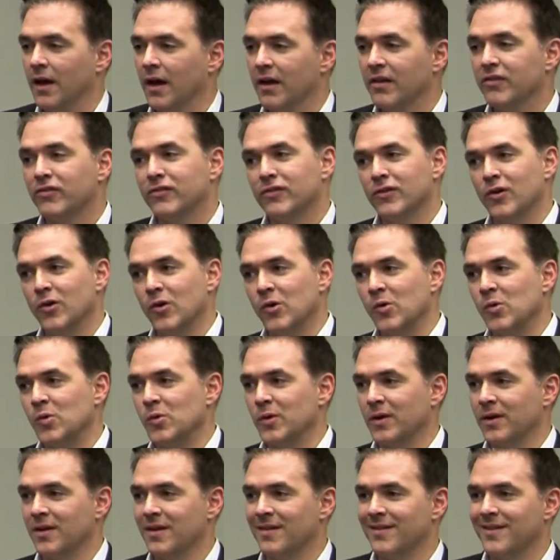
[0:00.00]

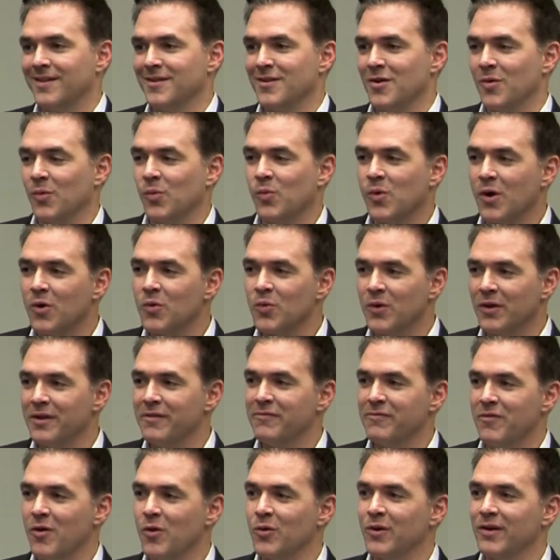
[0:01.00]
So, we're really
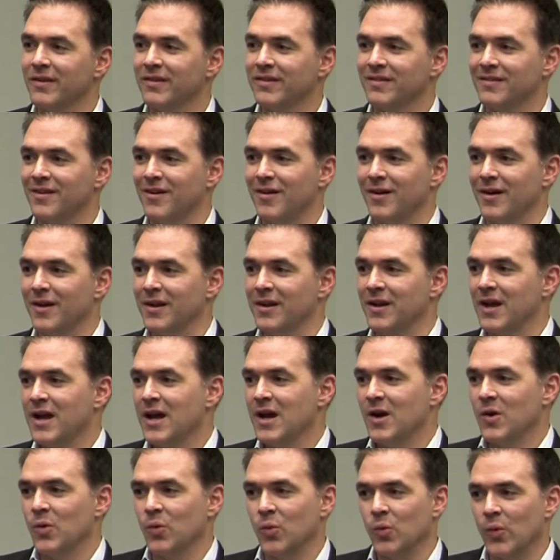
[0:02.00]
focused on
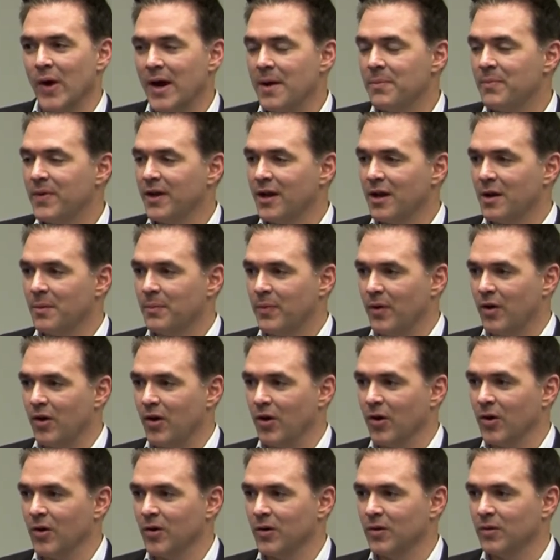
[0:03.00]
ramping up
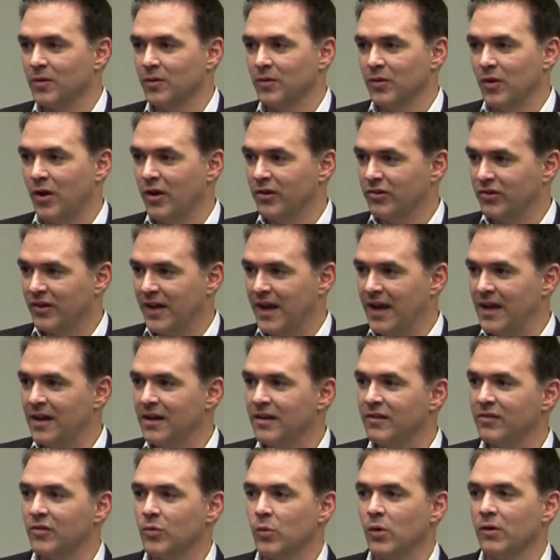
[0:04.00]
our launch
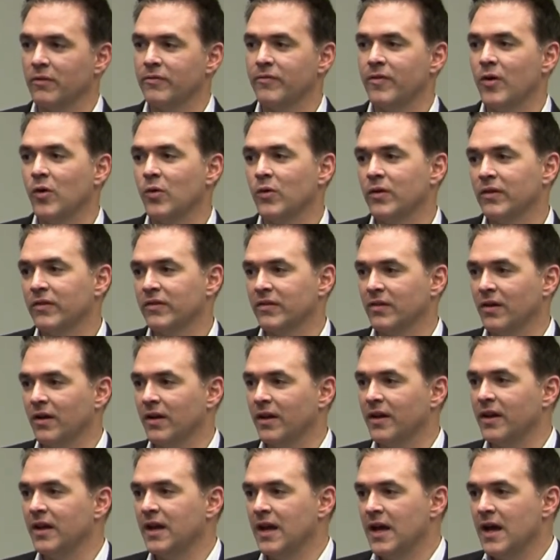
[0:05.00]
cadence. We're focused
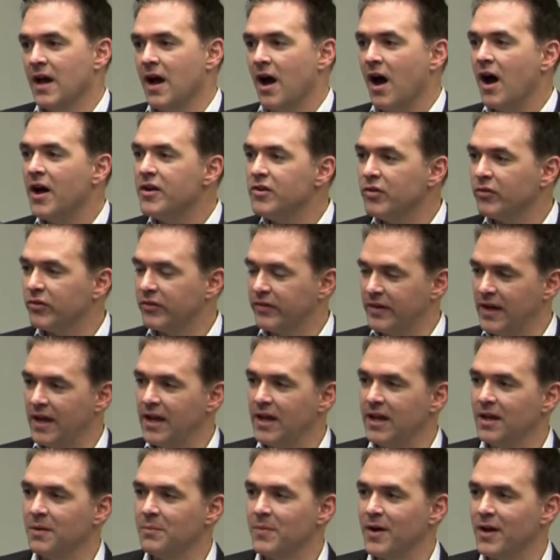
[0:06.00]
on
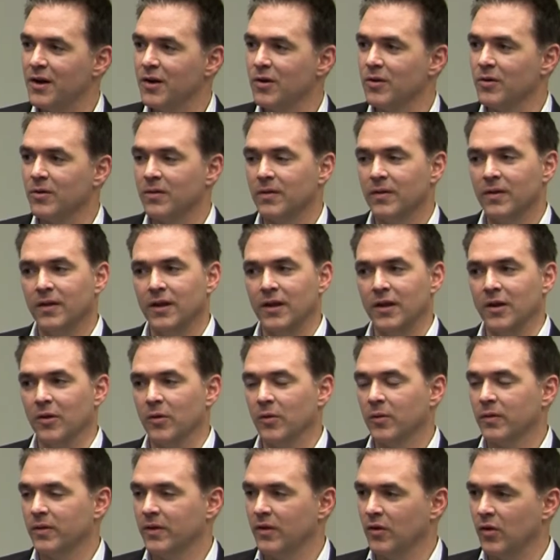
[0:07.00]
understanding better,
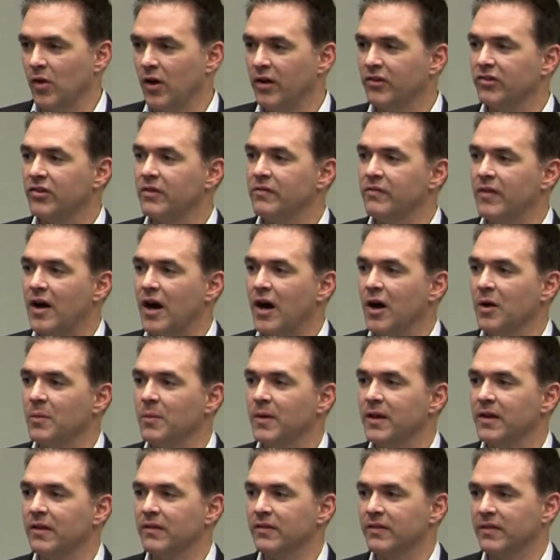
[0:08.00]
the launch
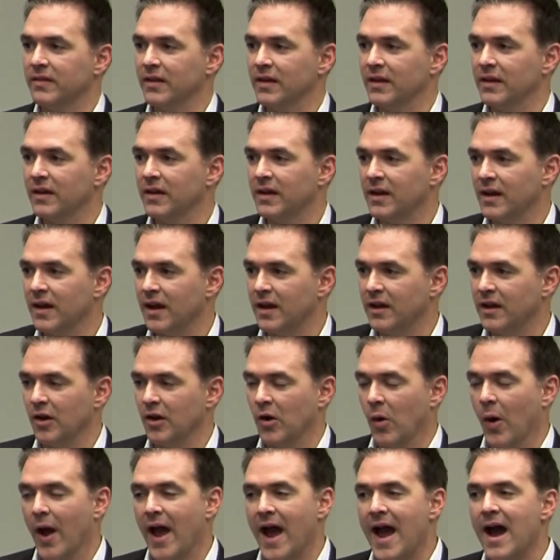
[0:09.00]
environments and,
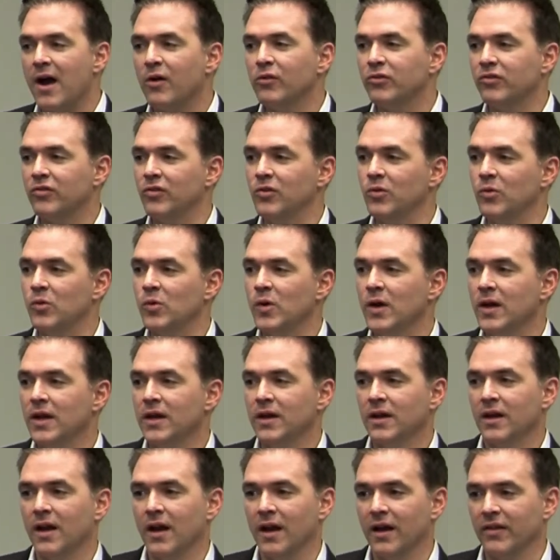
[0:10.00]
how to
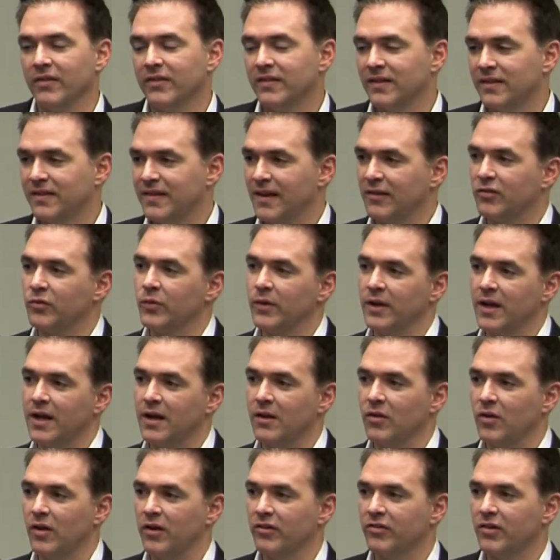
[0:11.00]
successfully get a
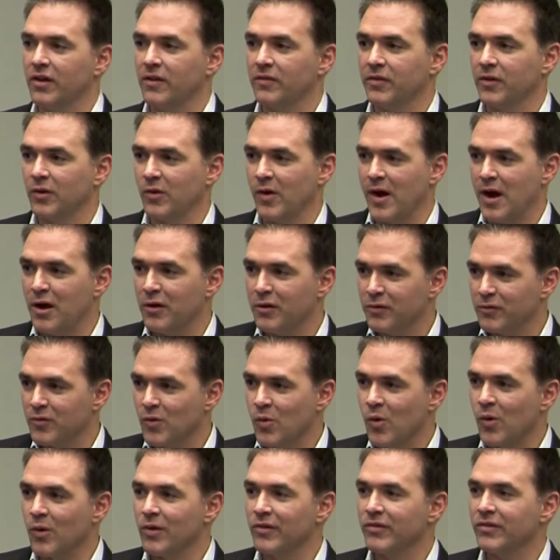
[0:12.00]
launch off the ground, of
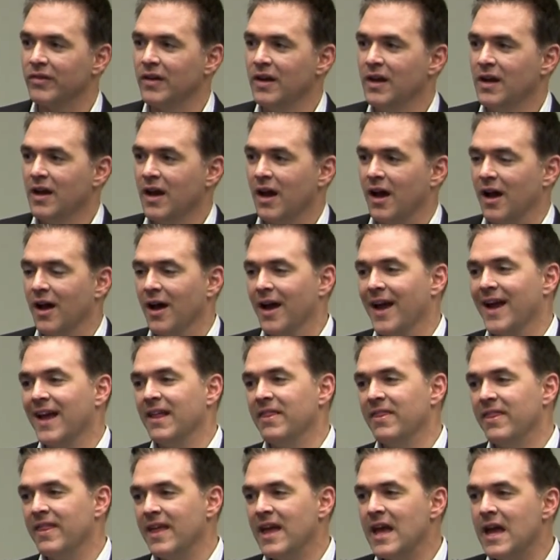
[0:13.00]
course,
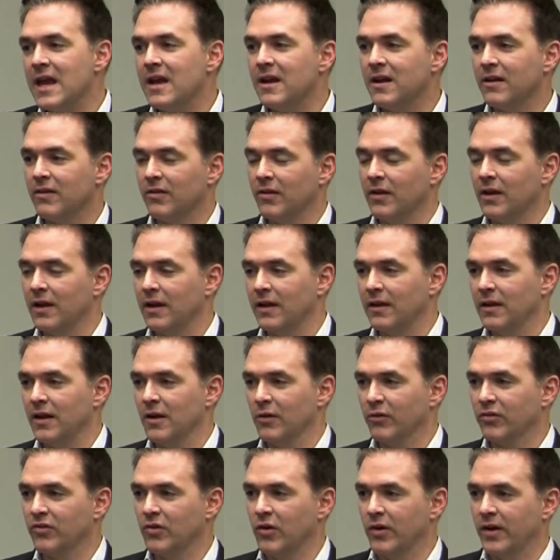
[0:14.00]
and then,
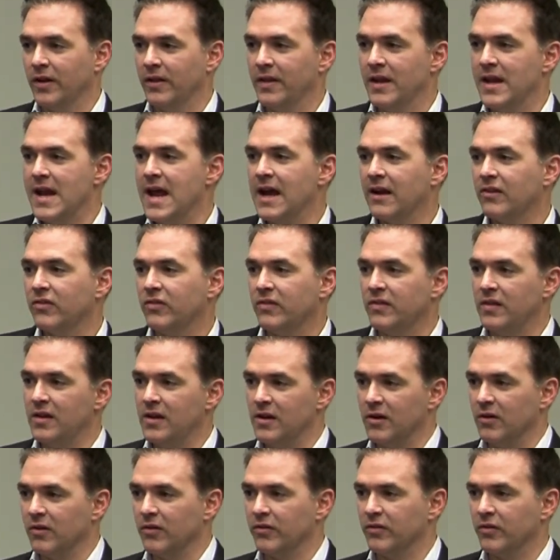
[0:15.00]
starting the next
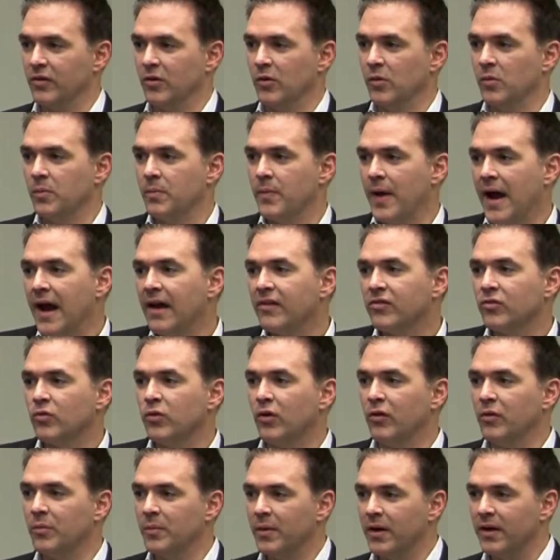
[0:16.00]
year, so past
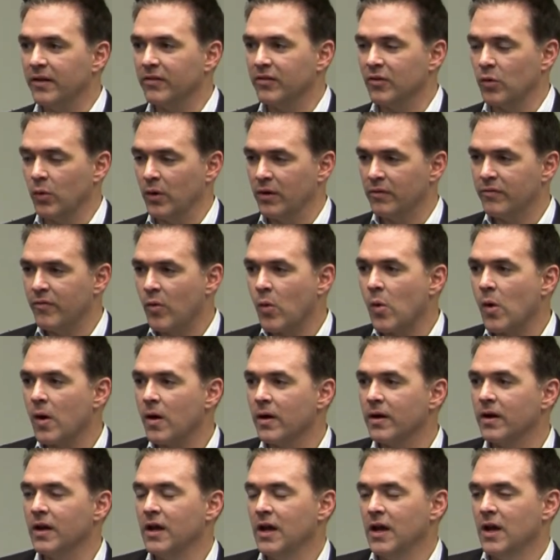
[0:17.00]
12 months going
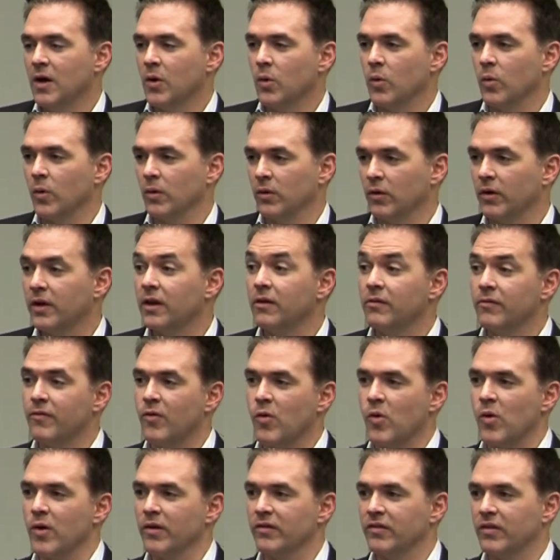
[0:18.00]
forward, we're looking
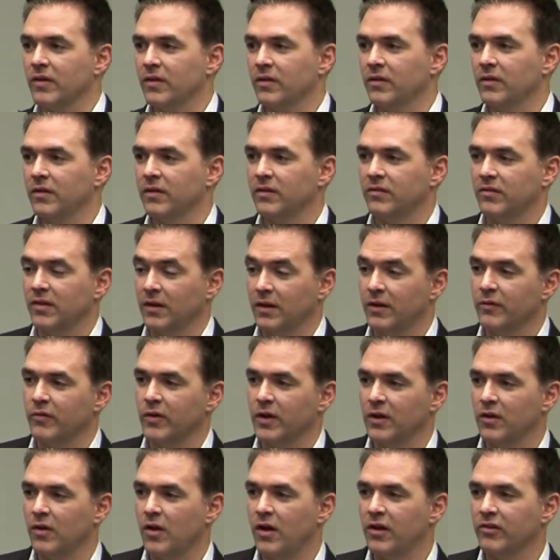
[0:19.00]
forward to
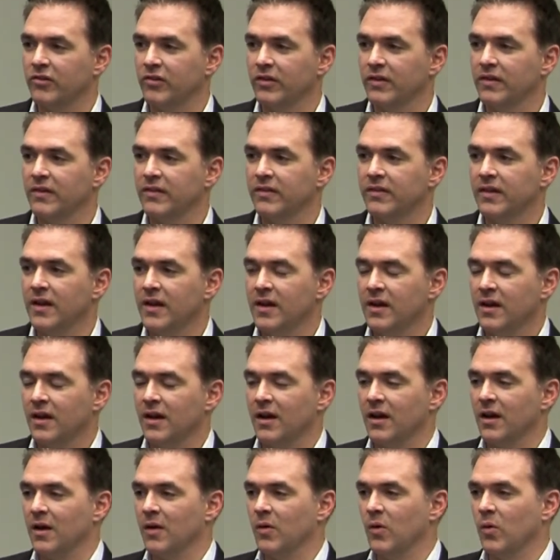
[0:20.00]
delivering launches,
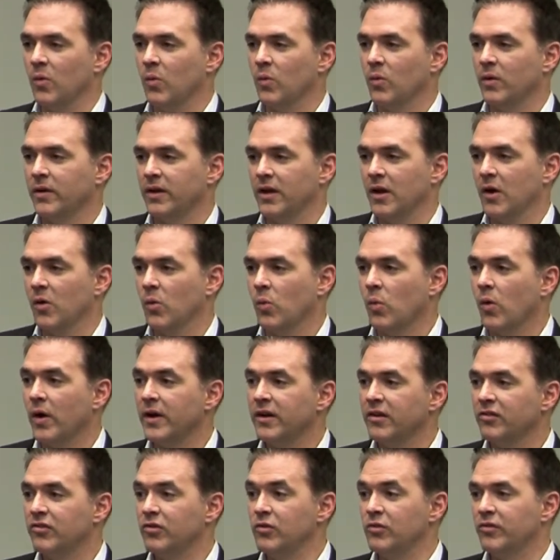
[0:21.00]
1
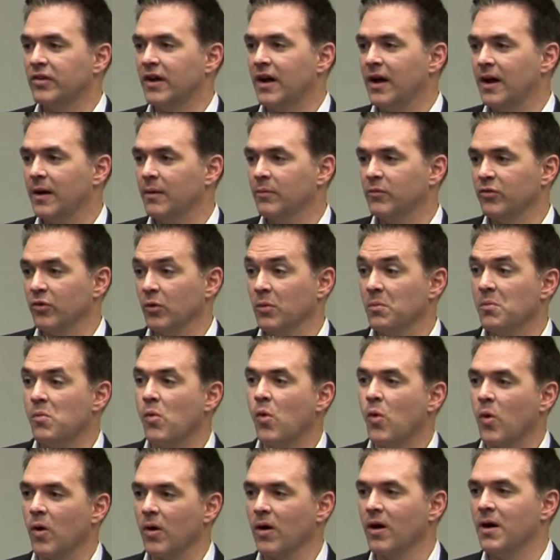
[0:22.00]
to 2 times or
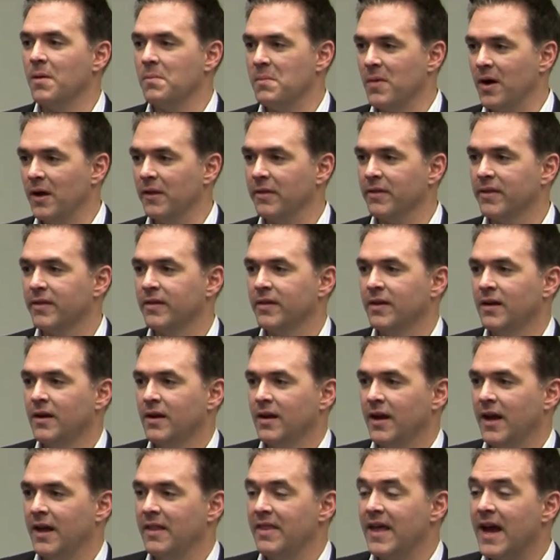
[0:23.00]
more a month.
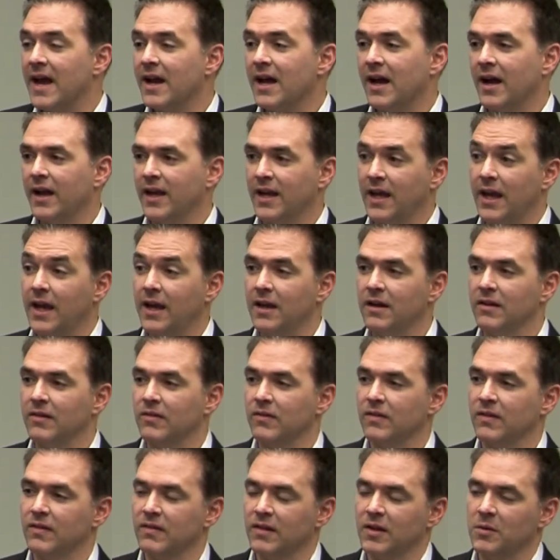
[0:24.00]
And that high
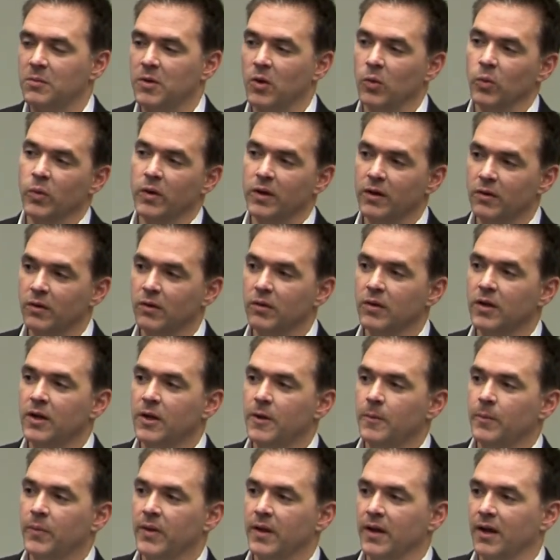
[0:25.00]
cadence is going to be a real,
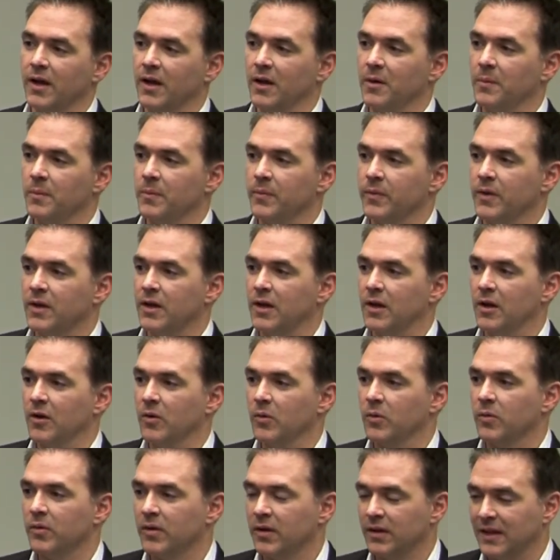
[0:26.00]

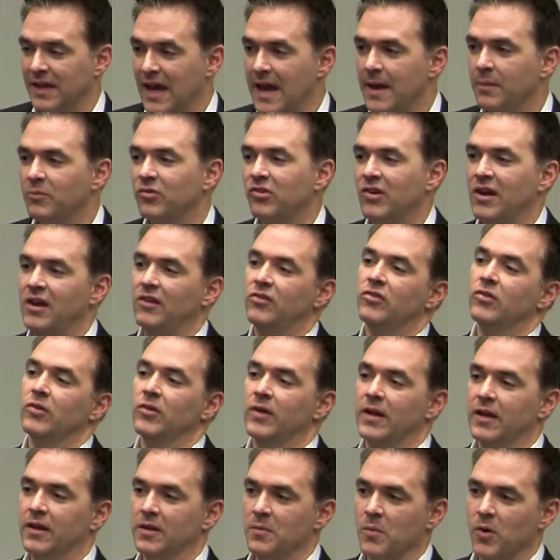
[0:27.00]
game changer
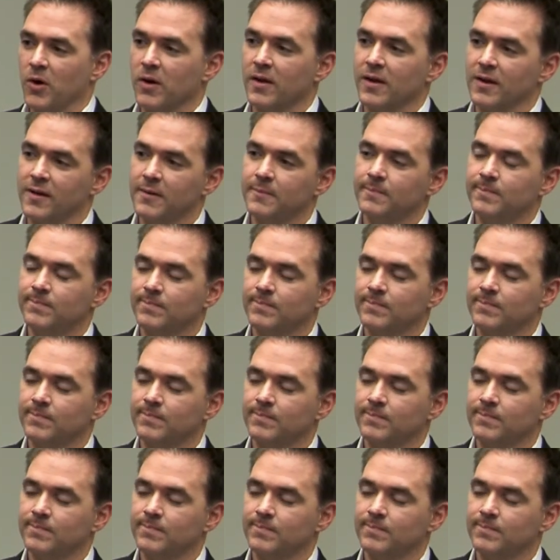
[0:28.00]
in the market.